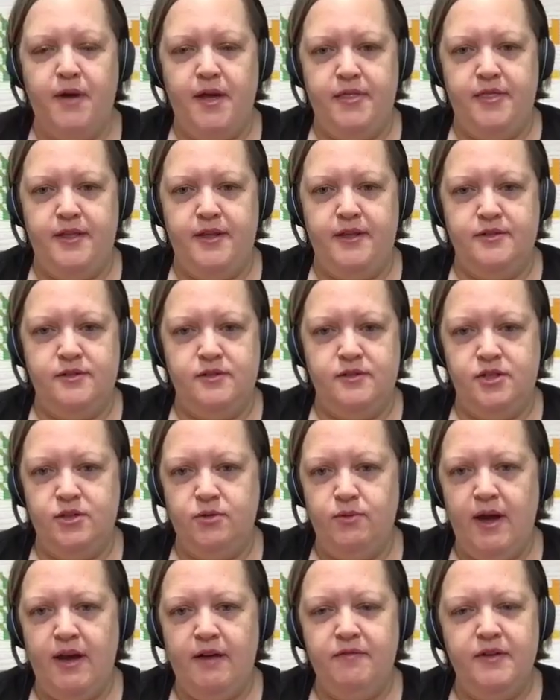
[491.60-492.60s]
methods? Do
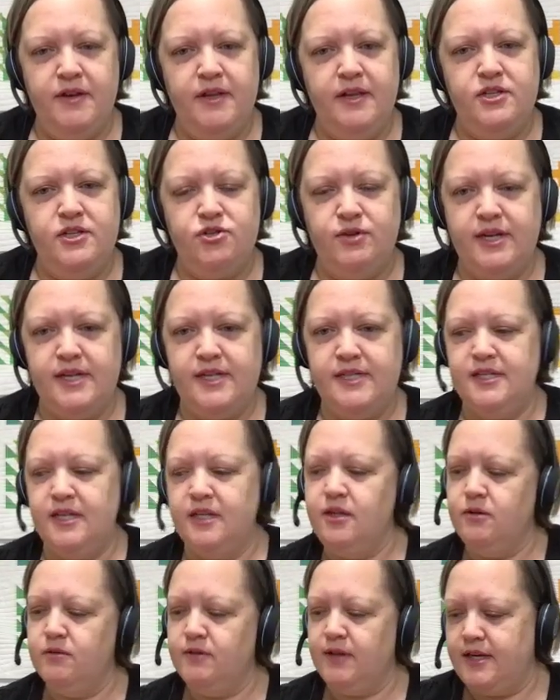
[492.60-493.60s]
you have any tricks
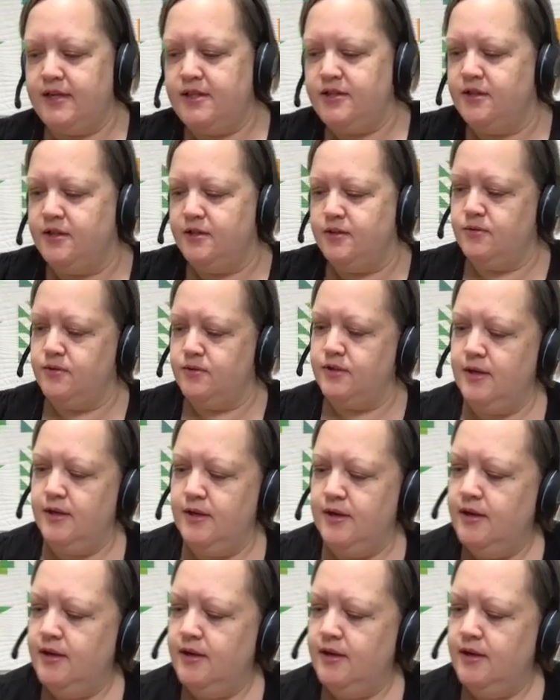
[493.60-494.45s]
that you like to use?